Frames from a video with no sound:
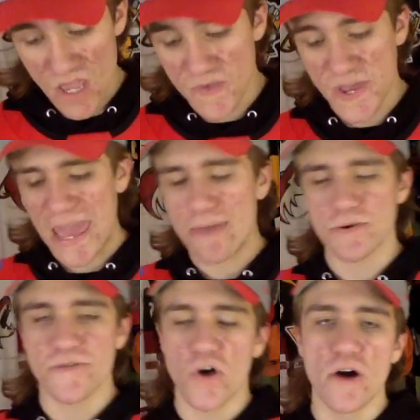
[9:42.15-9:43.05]
the game
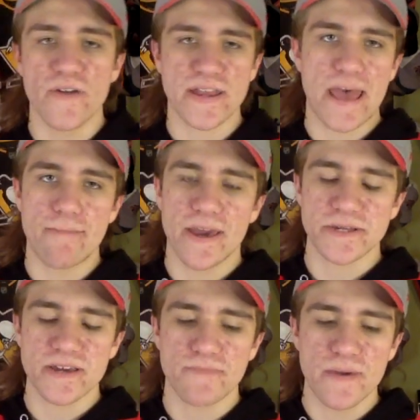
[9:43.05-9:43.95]
is evolving, and that may
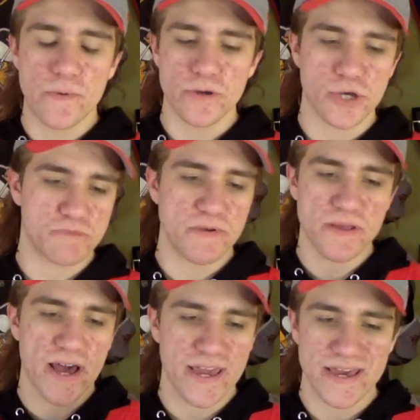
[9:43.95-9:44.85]
see people just be
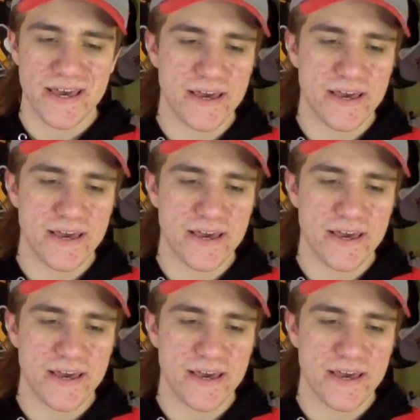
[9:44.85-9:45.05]
like,